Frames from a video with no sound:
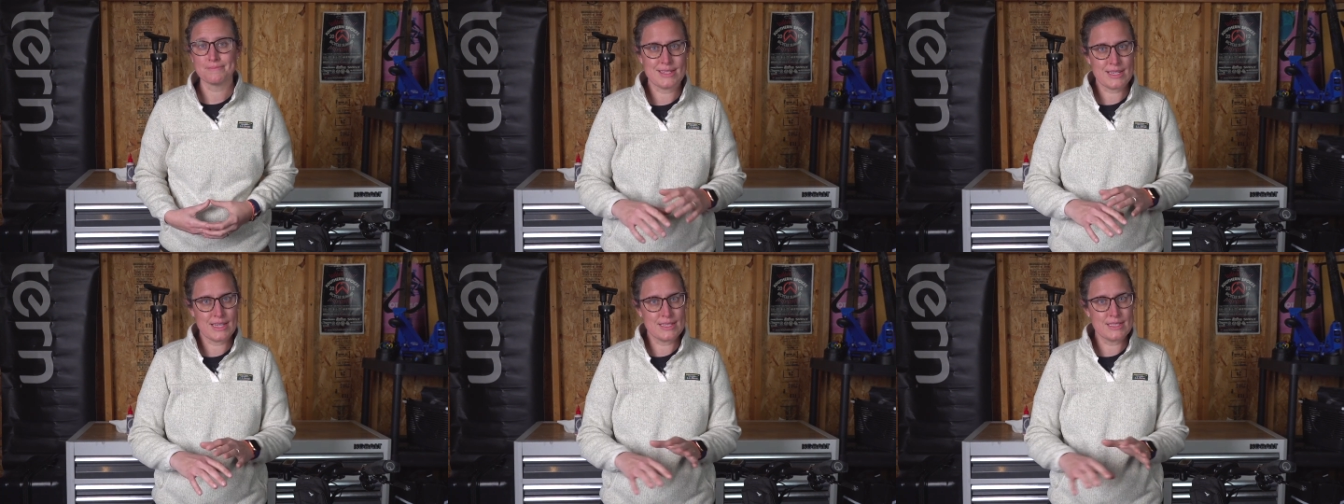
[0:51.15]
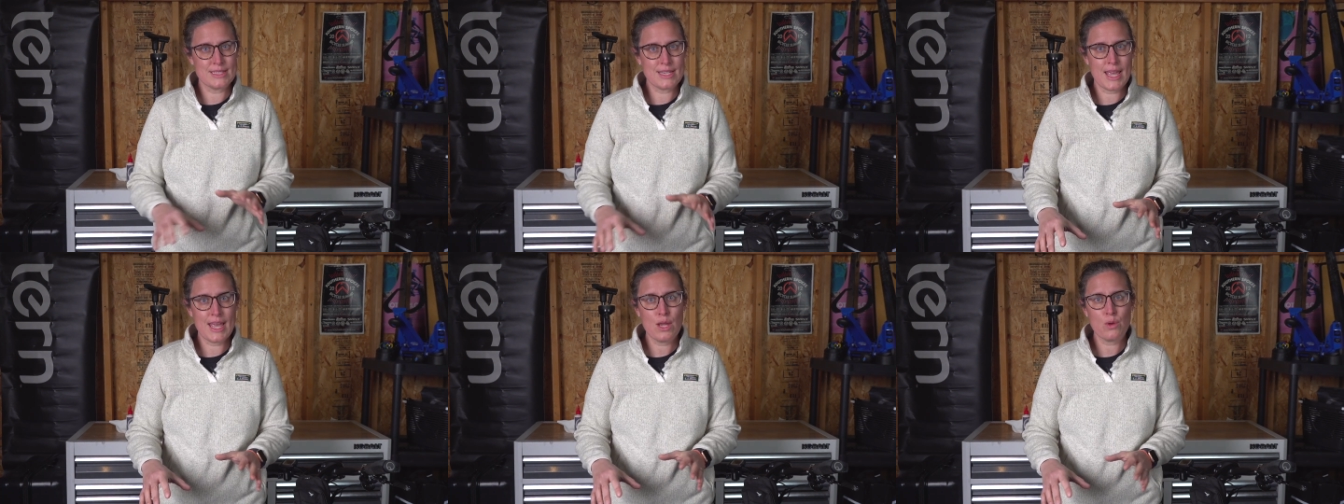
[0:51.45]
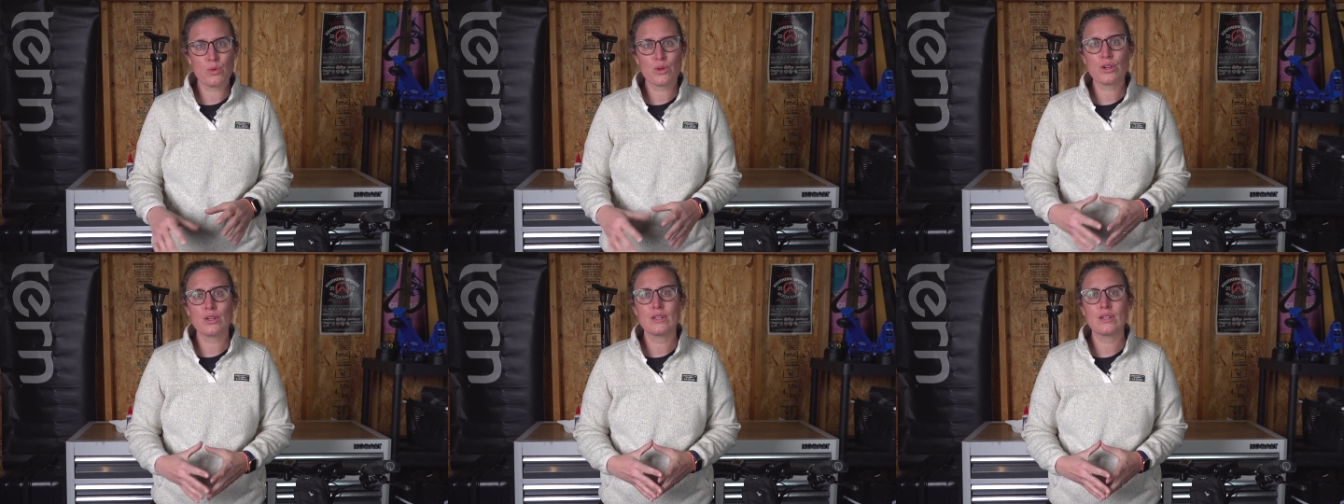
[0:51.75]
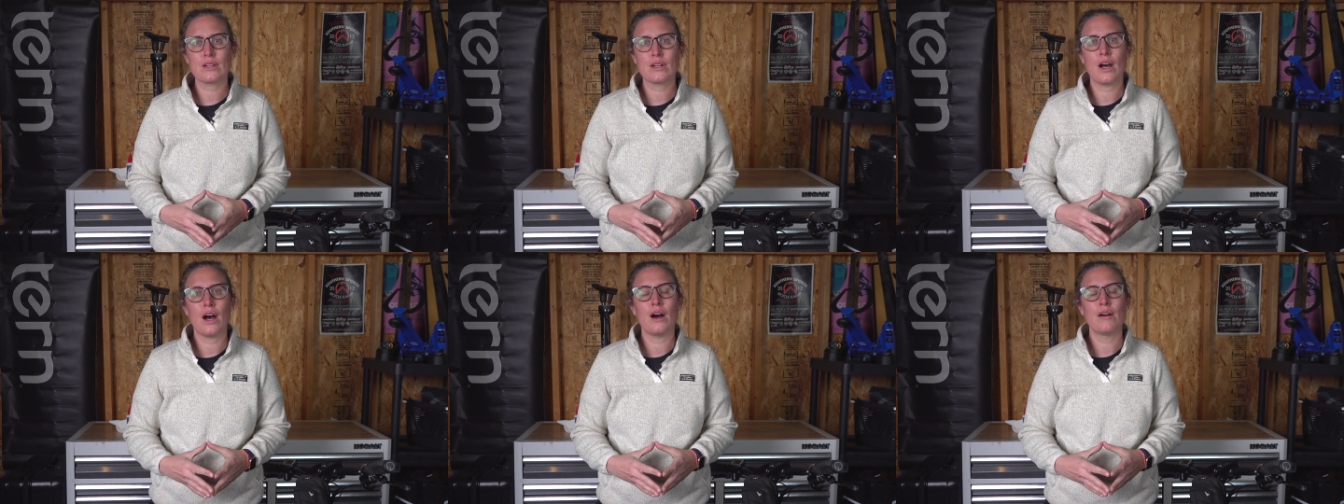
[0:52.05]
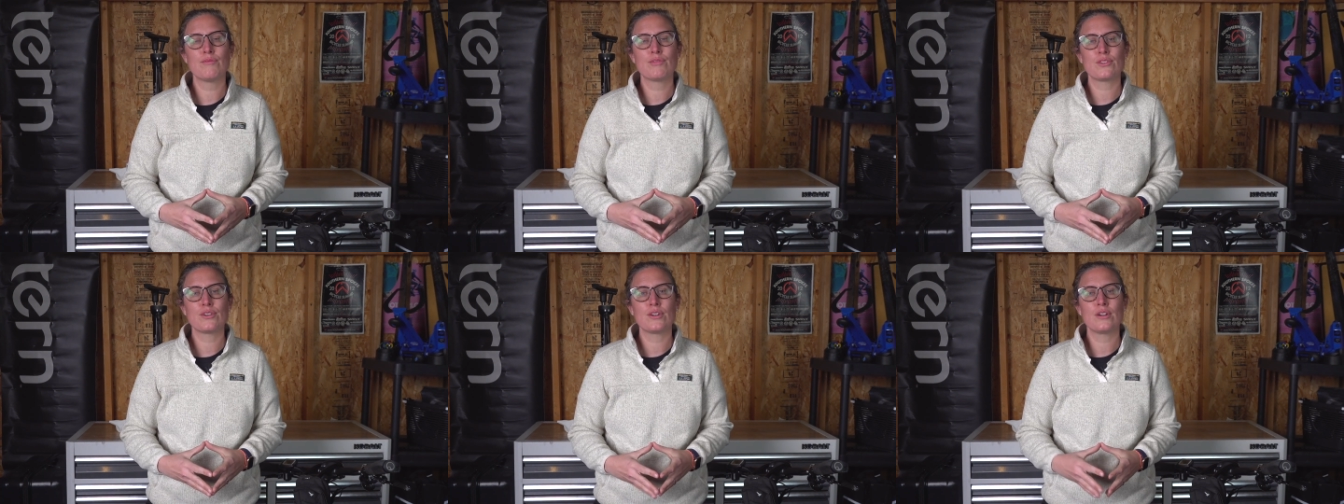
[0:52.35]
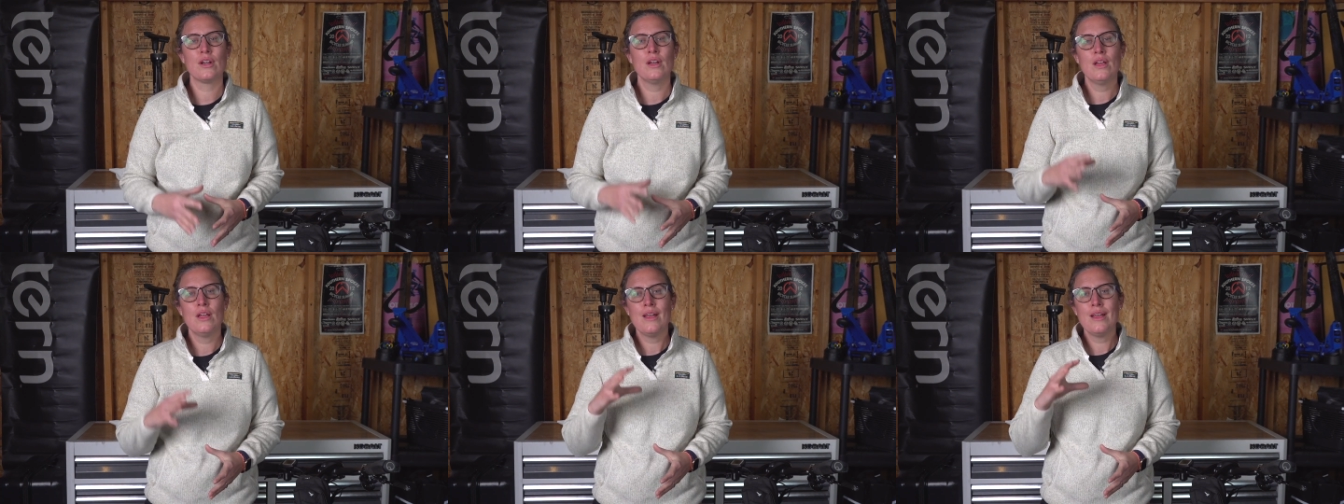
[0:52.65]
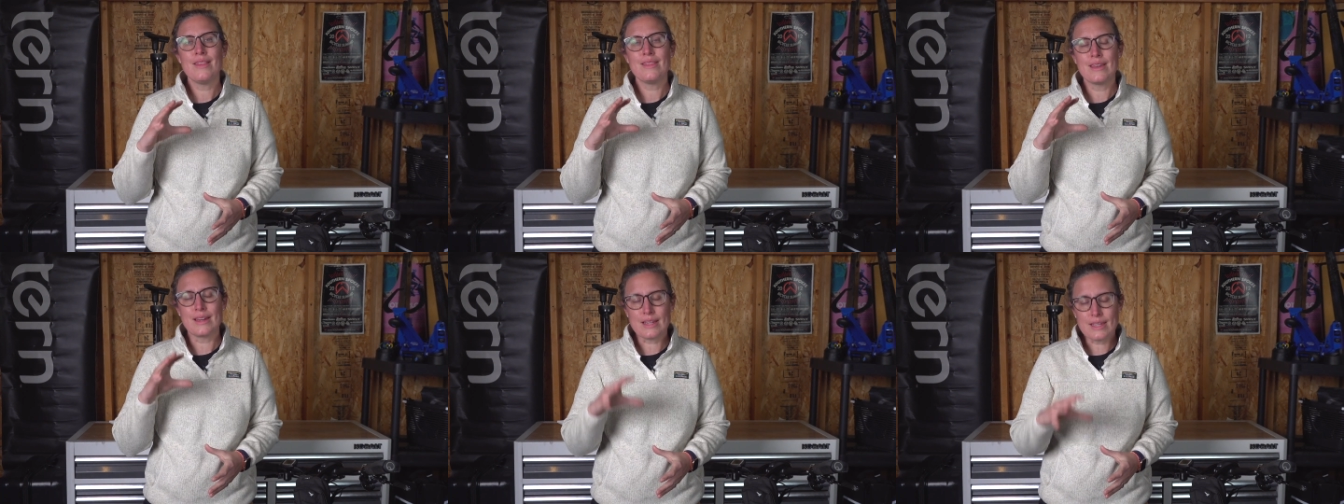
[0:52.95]
Today, we're going to cover
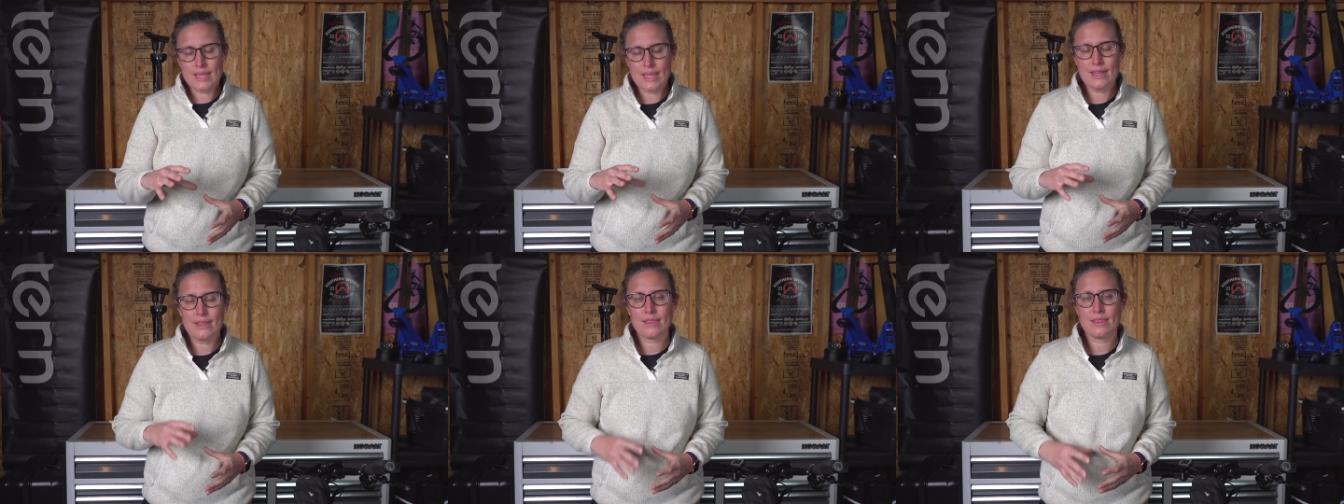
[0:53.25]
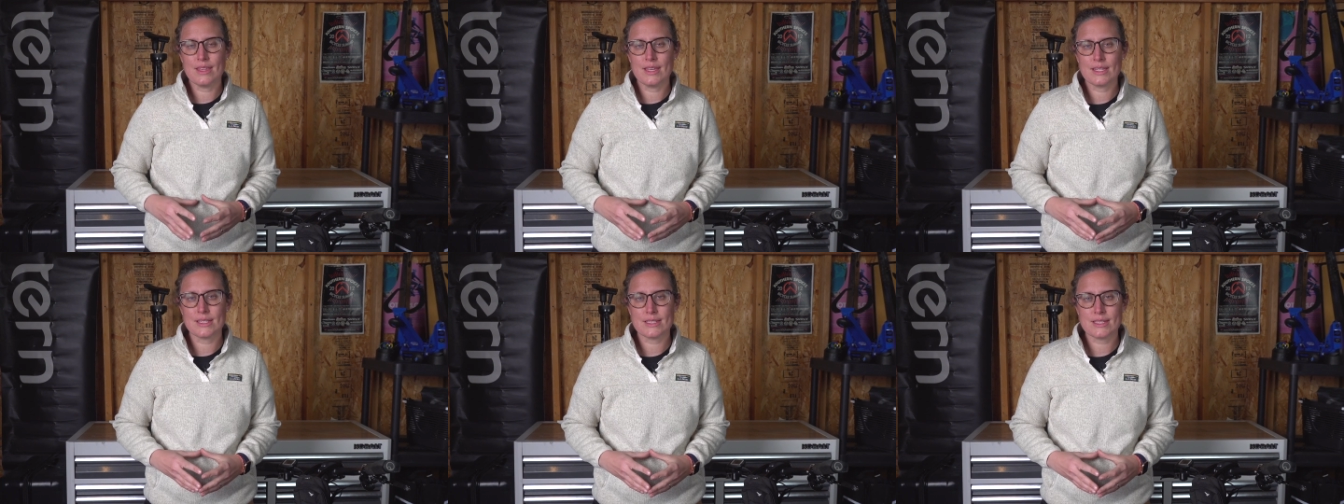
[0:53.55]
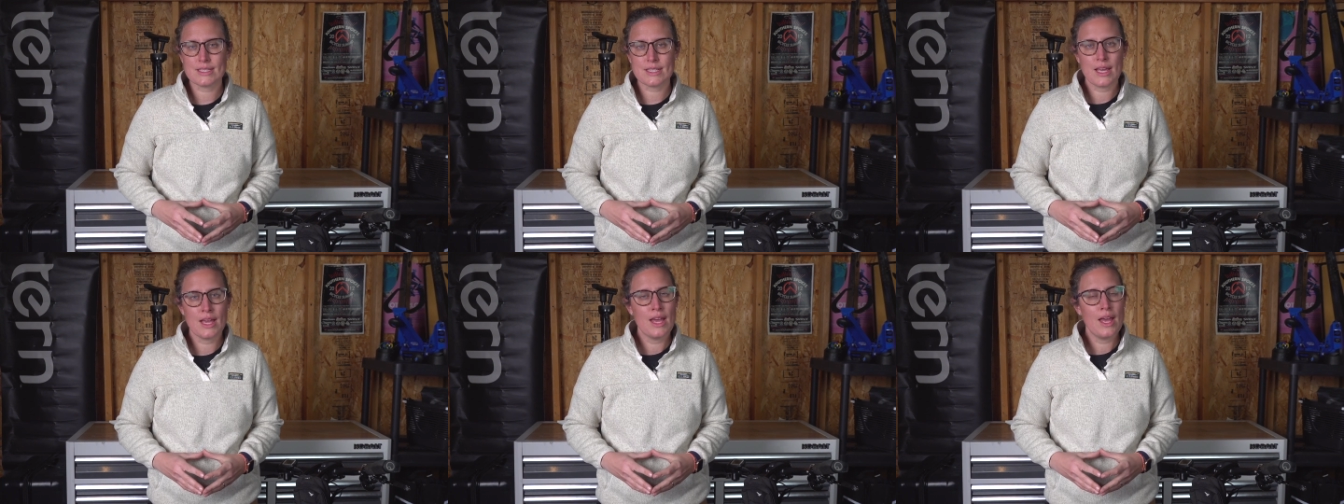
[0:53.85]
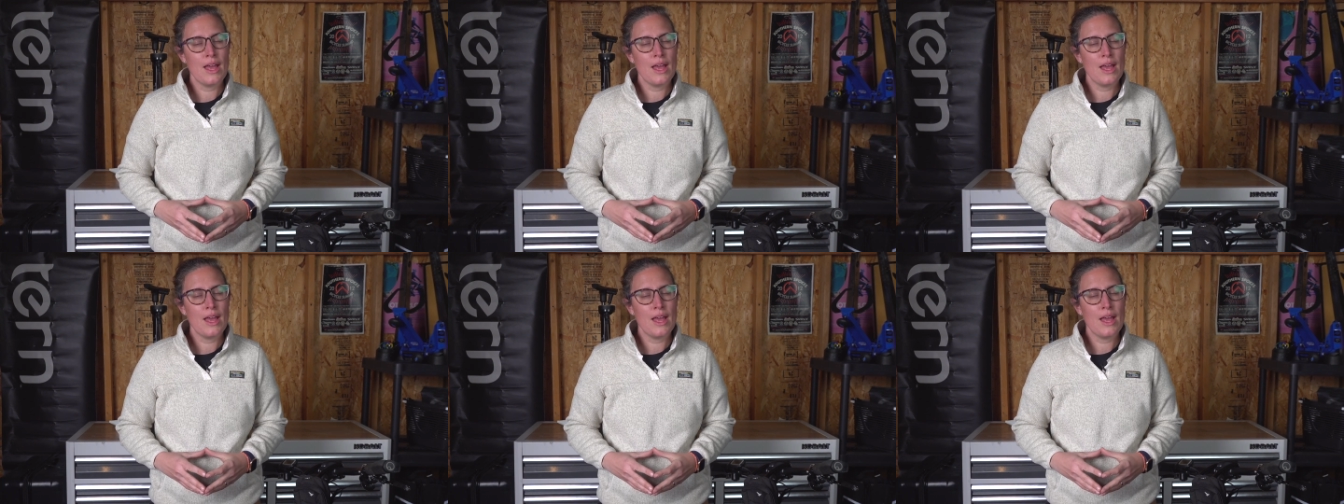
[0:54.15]
the key things